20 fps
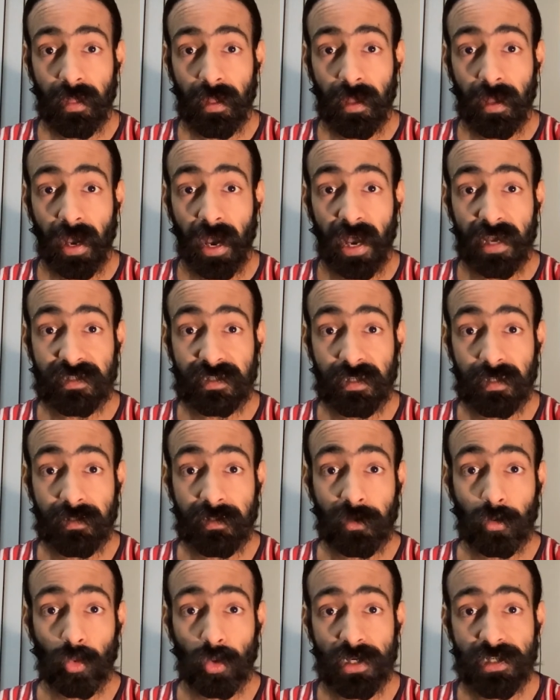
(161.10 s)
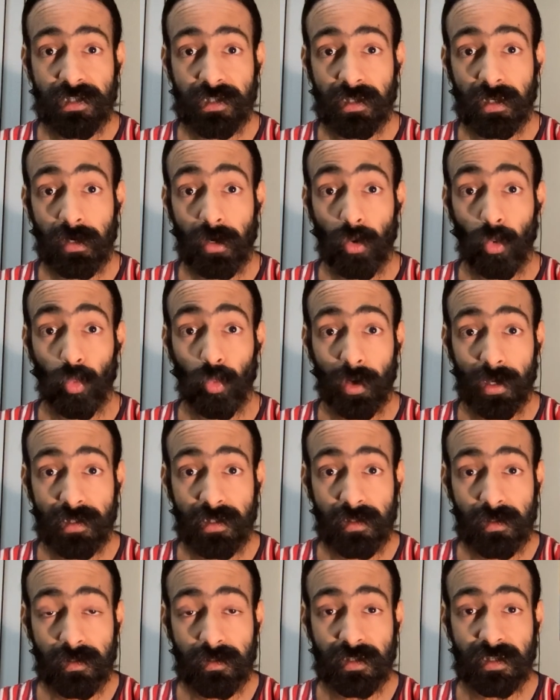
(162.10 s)
asking the question
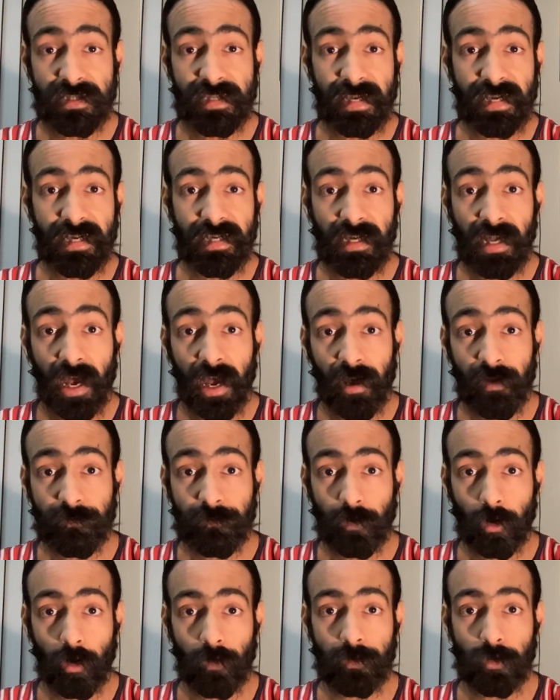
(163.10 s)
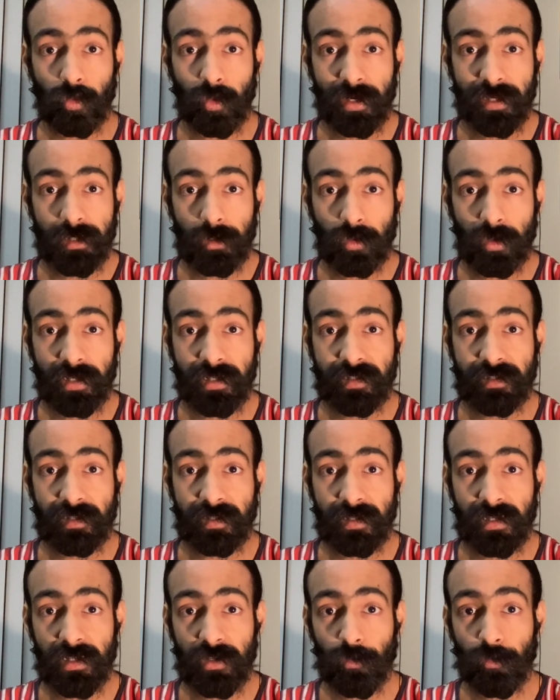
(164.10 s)
whether the second half of
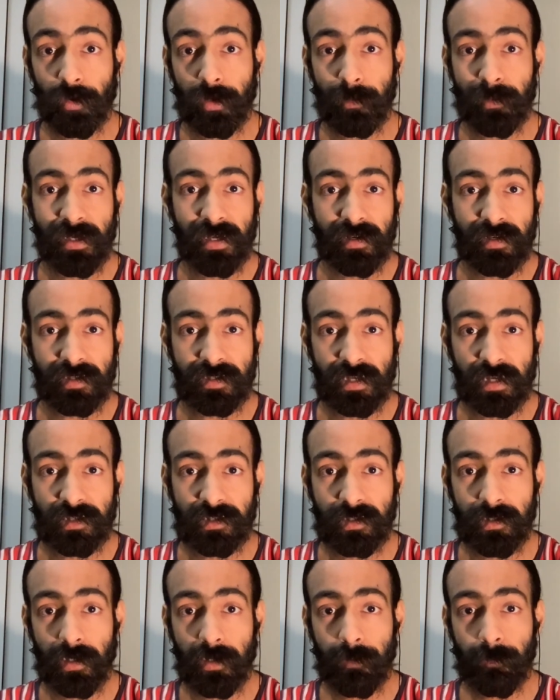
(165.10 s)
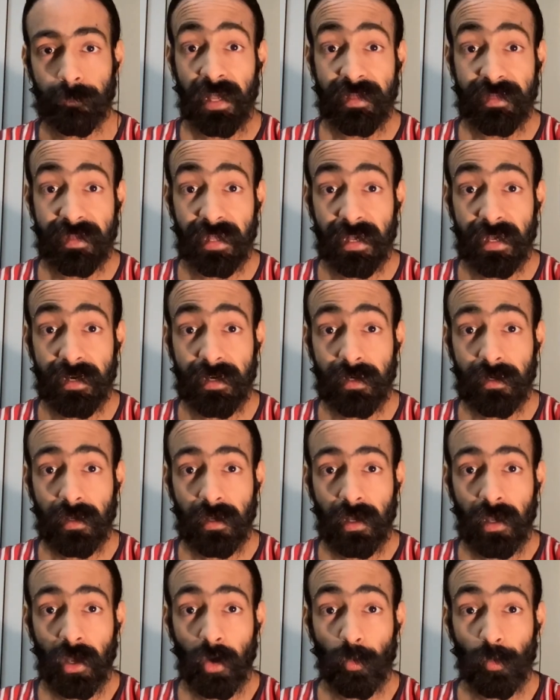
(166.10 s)
2023 will be a recession, then
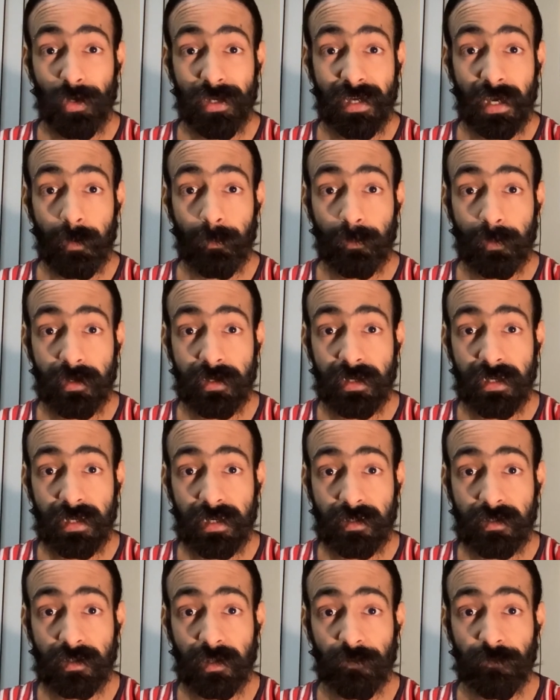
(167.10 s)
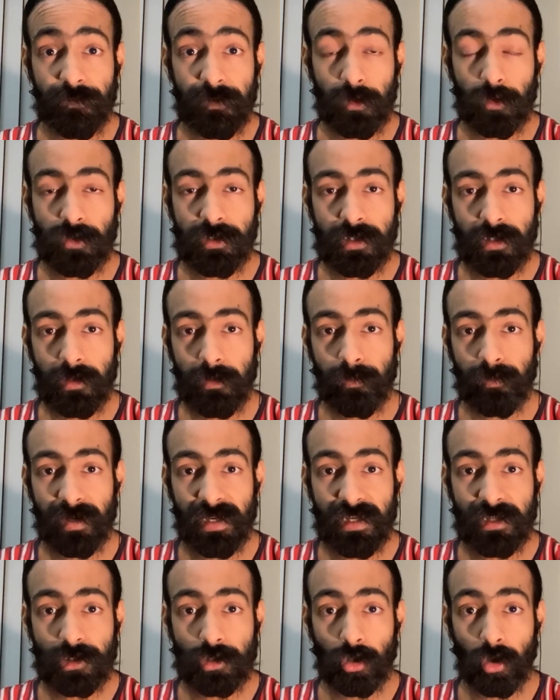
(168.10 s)
we can predict the future
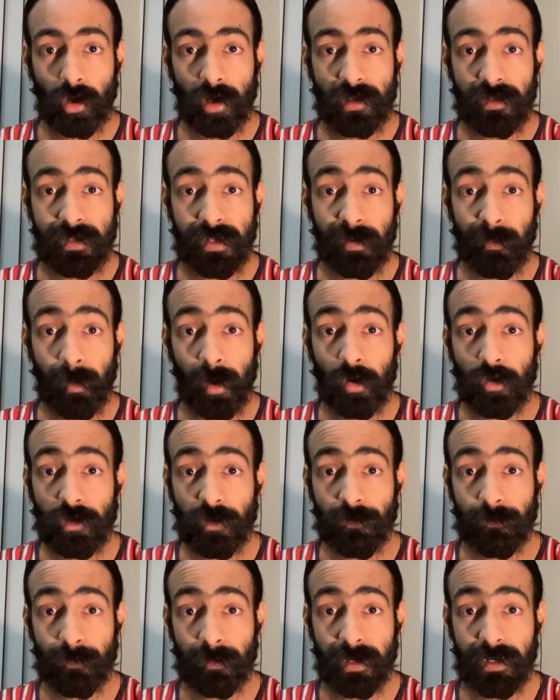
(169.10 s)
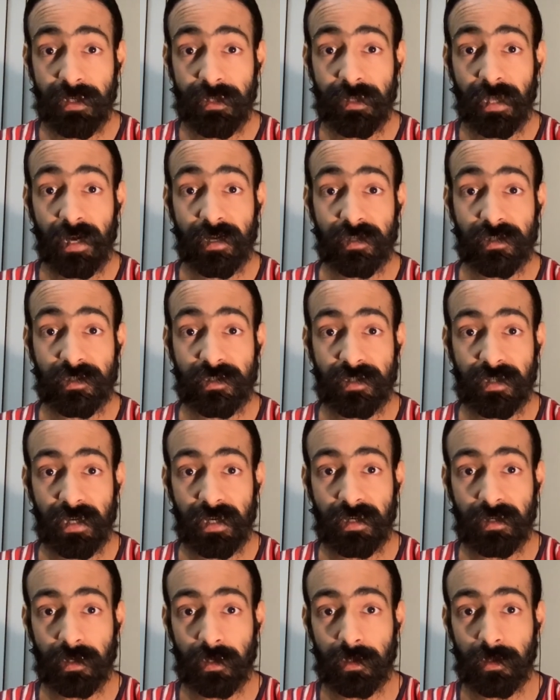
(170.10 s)
based on the amount of money that is
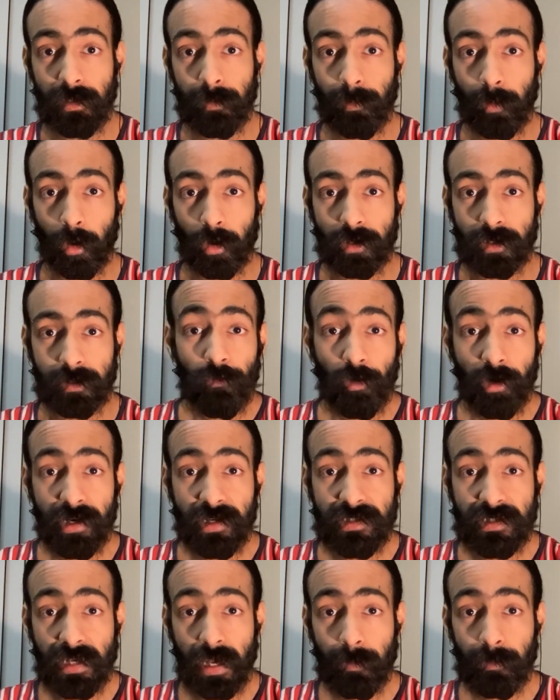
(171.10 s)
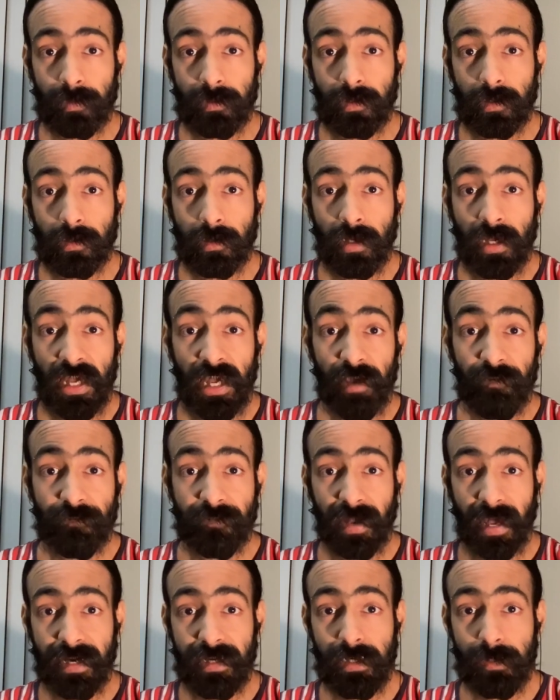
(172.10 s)
staked in the pot. For example, if
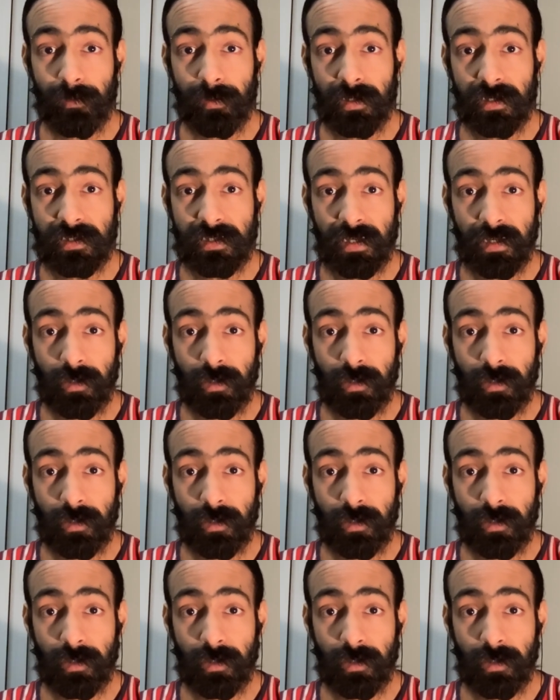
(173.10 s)
90%